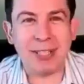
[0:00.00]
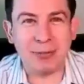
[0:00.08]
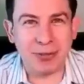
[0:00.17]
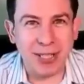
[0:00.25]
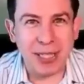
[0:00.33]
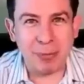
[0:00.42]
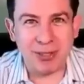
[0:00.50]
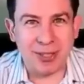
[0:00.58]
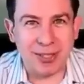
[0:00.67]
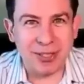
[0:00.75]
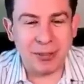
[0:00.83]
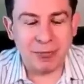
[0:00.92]
training
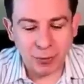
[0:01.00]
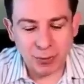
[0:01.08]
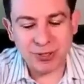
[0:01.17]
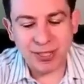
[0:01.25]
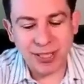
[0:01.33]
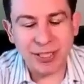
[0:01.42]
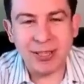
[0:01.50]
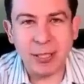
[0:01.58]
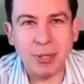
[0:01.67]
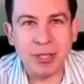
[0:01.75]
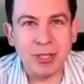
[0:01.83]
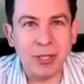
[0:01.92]
montage, and of course they're going to
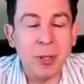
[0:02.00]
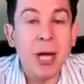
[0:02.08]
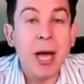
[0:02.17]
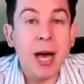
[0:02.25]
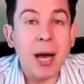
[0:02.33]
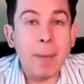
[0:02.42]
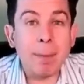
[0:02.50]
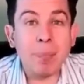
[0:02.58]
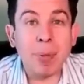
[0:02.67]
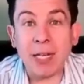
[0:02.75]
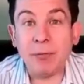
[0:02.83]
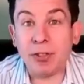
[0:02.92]
nibble on you. Um,
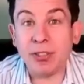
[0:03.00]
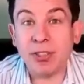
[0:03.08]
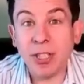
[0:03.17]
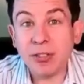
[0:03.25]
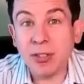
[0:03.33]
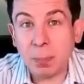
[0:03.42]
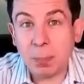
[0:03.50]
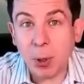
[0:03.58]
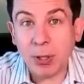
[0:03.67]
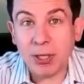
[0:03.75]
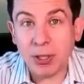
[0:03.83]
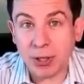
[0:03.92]
but again, if your skin's not
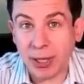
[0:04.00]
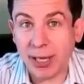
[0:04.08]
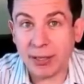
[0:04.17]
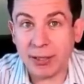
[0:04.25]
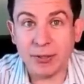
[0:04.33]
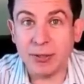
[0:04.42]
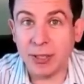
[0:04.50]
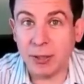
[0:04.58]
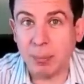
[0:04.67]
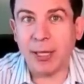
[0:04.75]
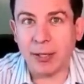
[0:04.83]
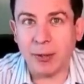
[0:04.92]
broken, your cat isn't going to
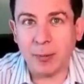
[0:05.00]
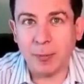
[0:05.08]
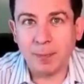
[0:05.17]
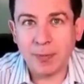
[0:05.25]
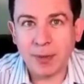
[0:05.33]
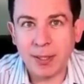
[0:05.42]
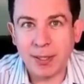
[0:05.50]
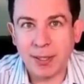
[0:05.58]
bite you. Mm.